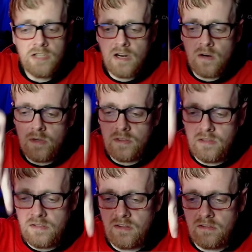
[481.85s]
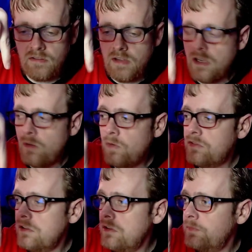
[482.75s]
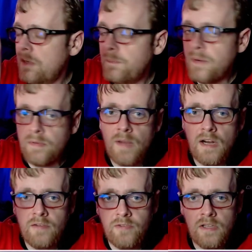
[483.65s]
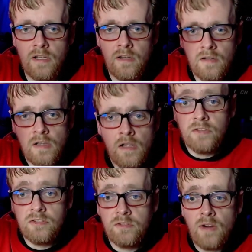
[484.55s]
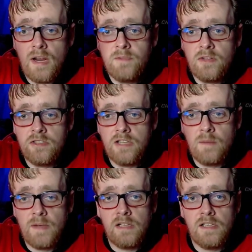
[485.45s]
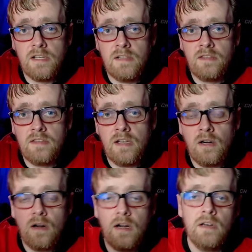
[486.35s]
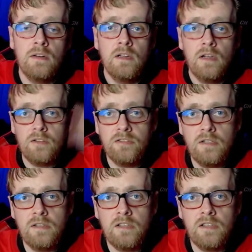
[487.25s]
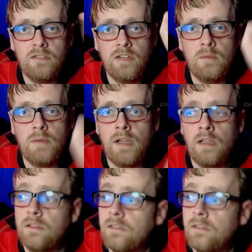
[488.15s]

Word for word: the channel with this thingy. What's it? Oops, I bumped the microphone again. Subscribe to the channel by clicking that thing. Alright, I'll see you in the next video. Bye.